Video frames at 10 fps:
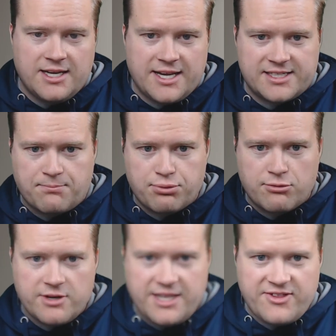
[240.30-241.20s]
It's a
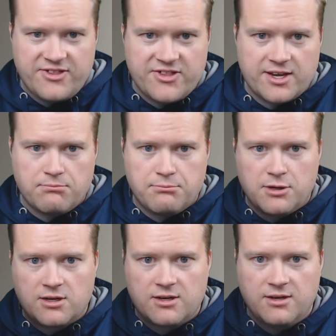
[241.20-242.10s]
pretty thick
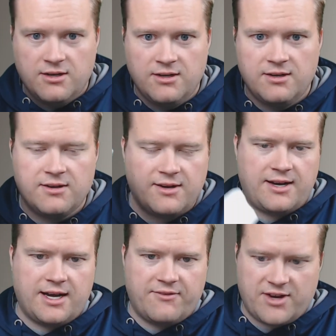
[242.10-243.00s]
book.
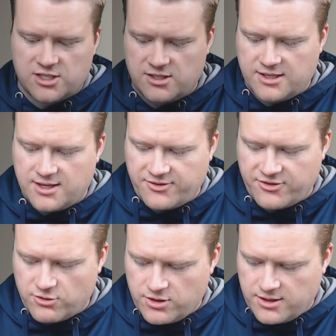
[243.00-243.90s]
I've actually gone
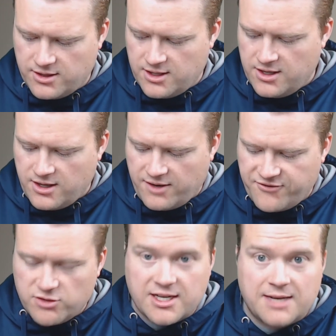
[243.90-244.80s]
through it a
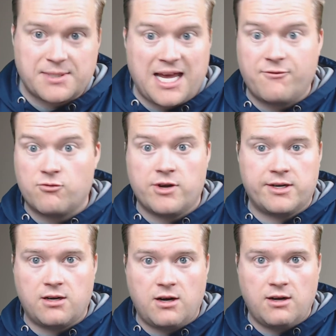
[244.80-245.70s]
few times. I haven't read
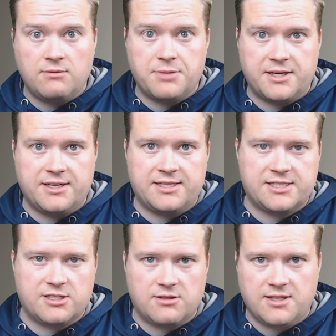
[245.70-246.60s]
it all, but it
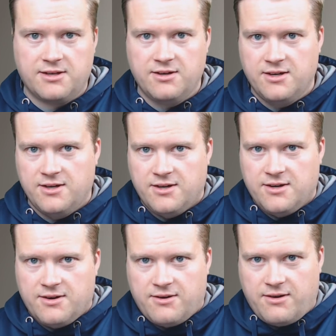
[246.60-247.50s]
certainly
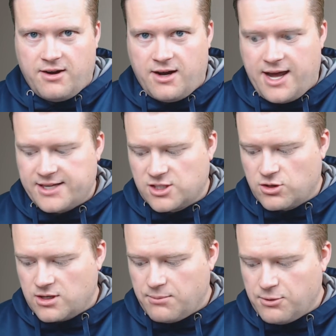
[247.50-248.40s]
uh, has a
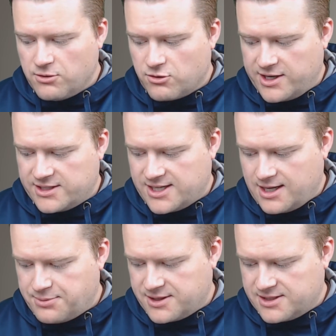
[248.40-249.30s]
couple of great
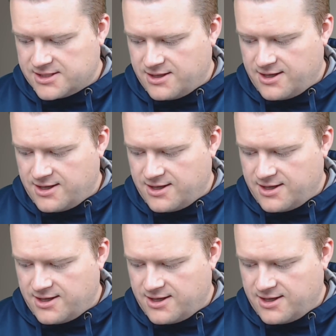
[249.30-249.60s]
topics.